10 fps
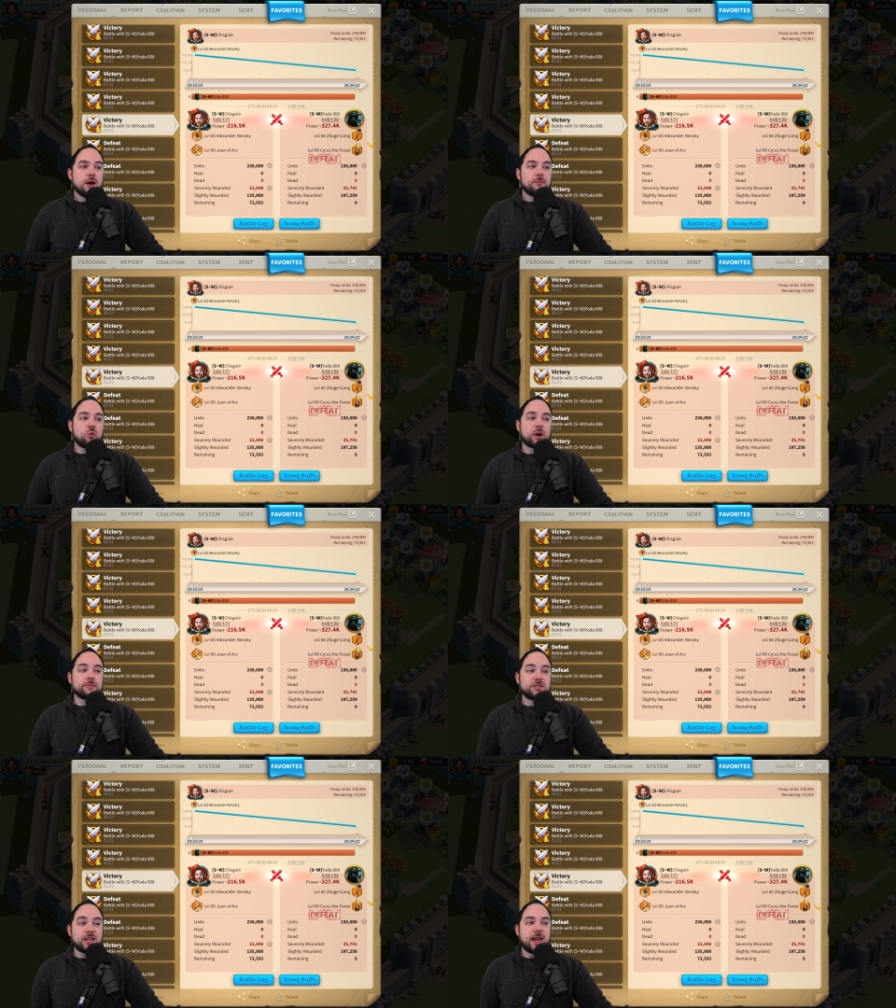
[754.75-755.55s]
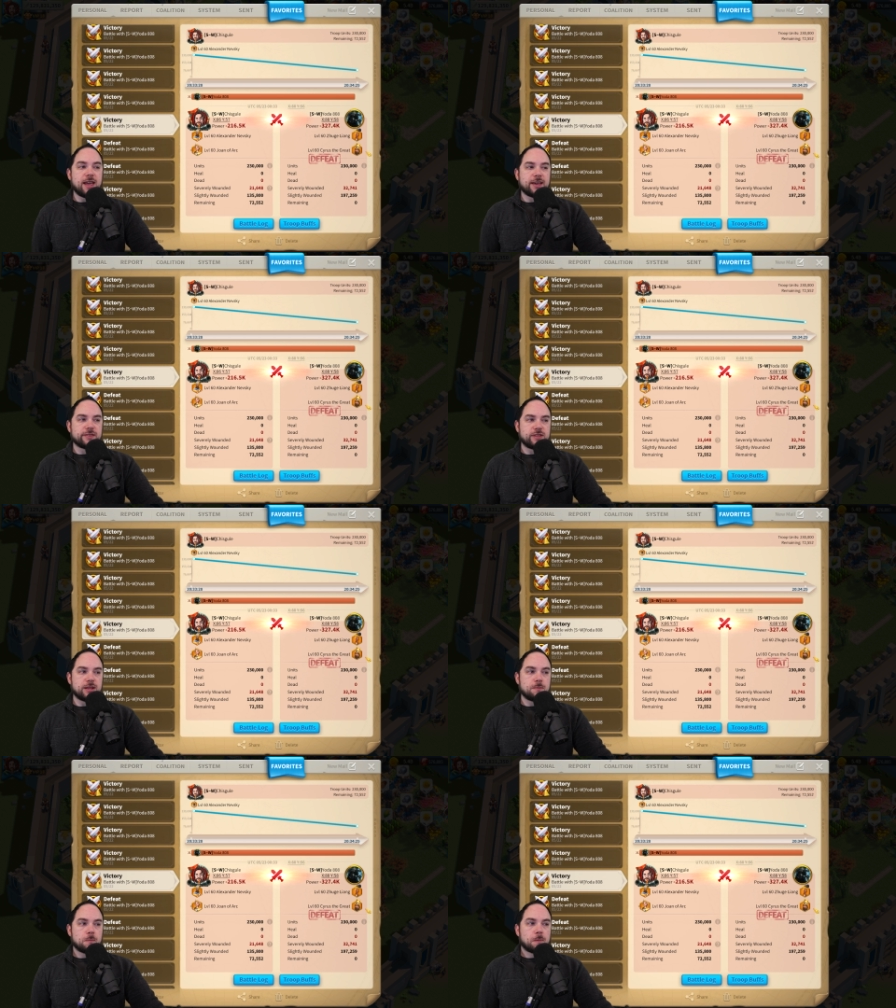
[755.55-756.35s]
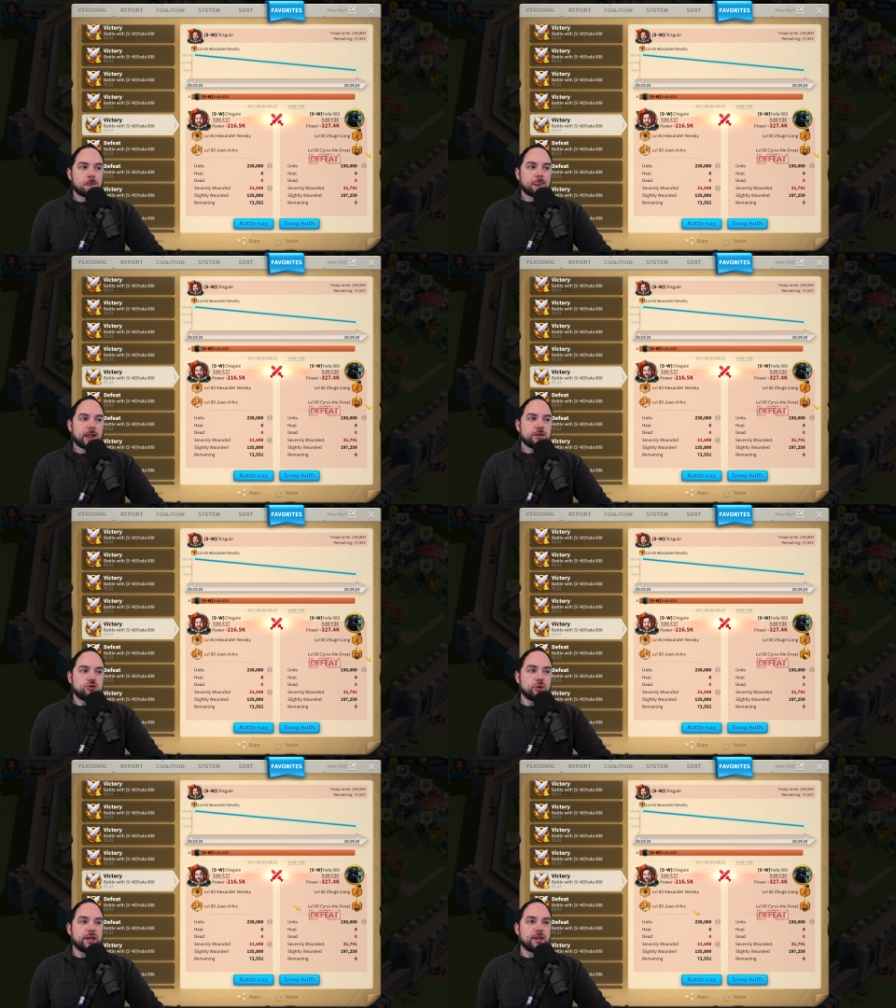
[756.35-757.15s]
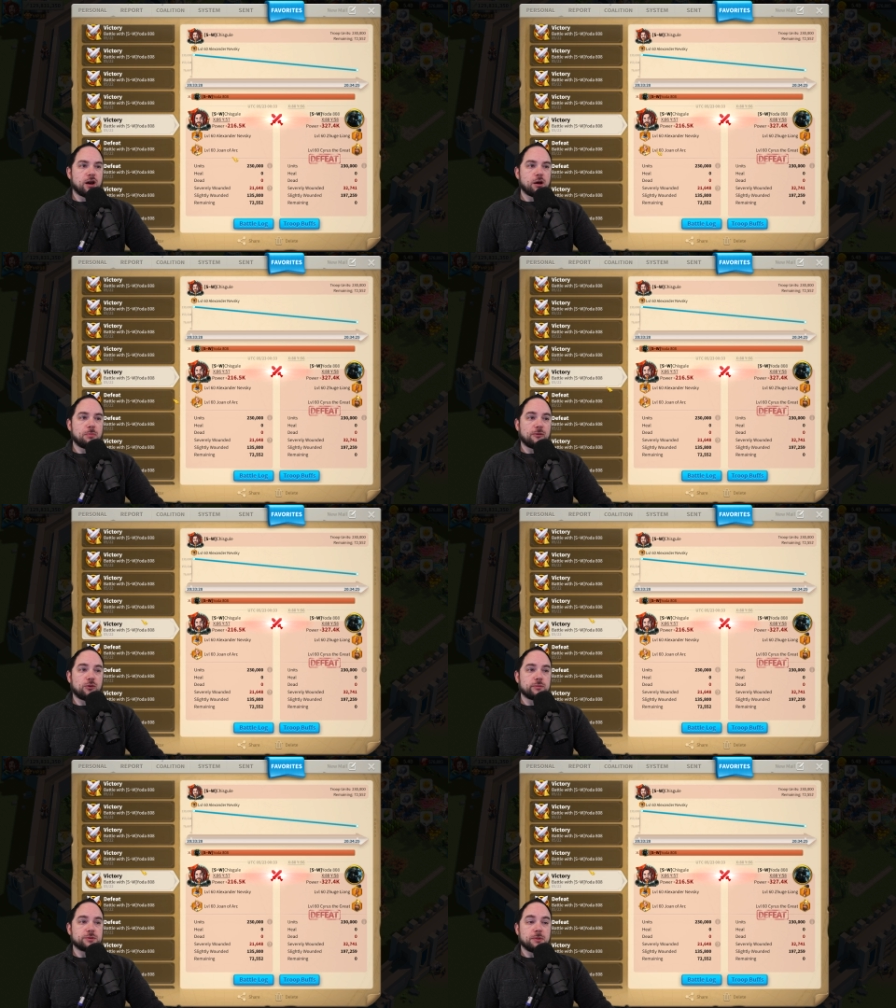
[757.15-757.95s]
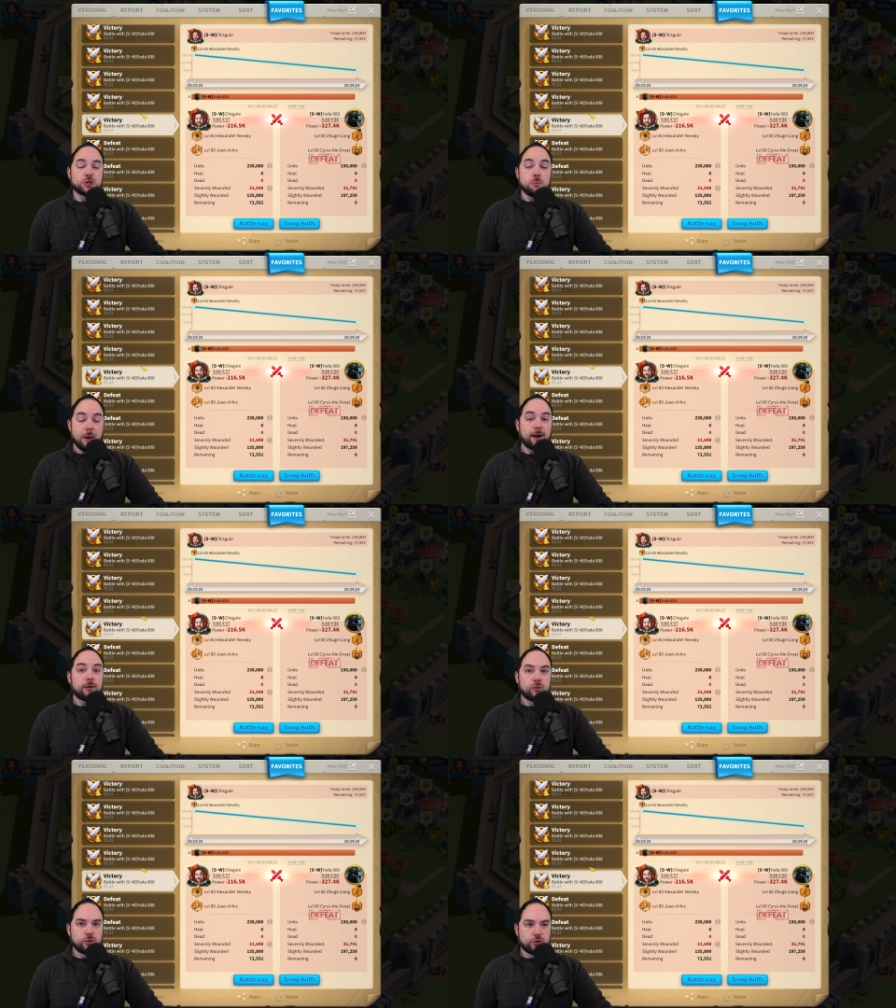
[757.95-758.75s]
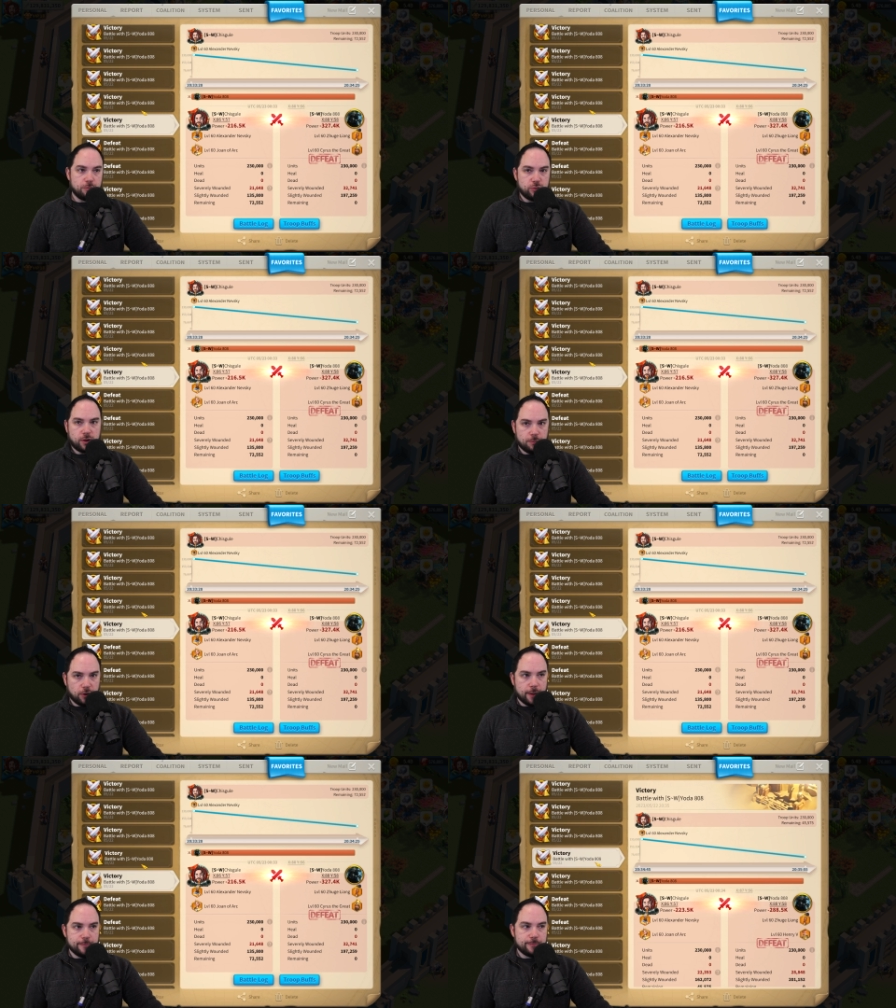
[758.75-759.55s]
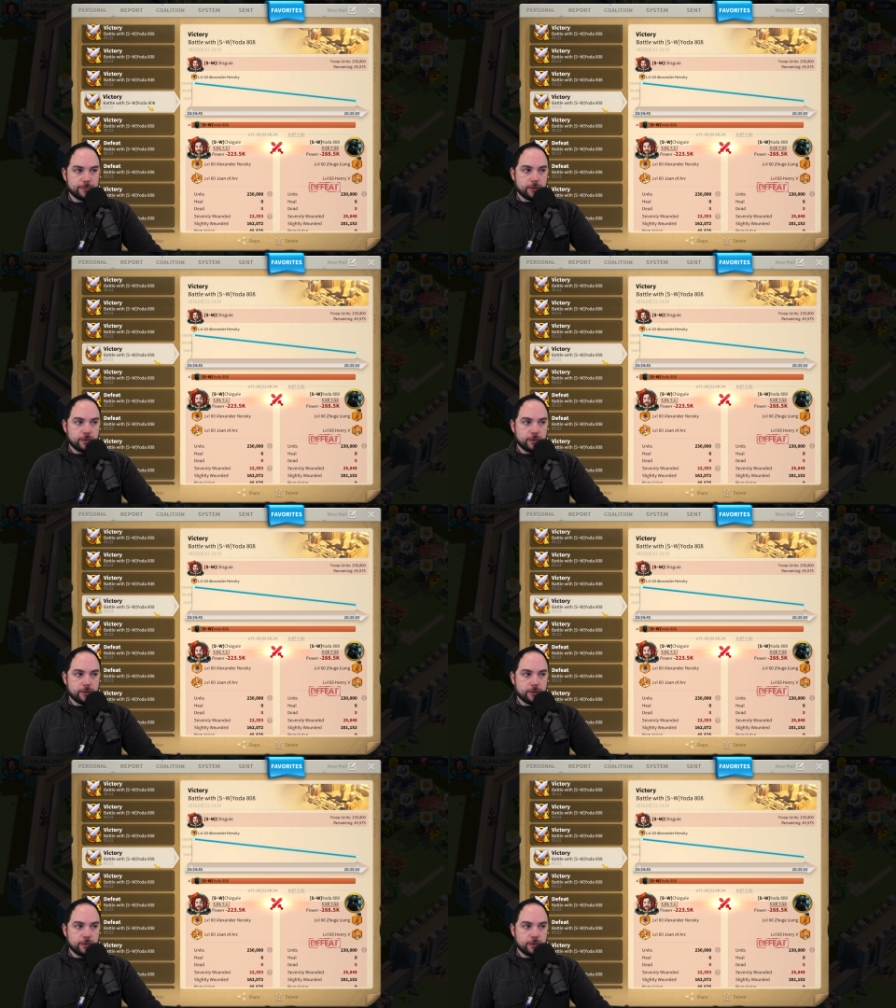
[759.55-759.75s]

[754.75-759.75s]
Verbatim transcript: But what I'm saying is that Zhuge Liang performs much better with your Boudica Prime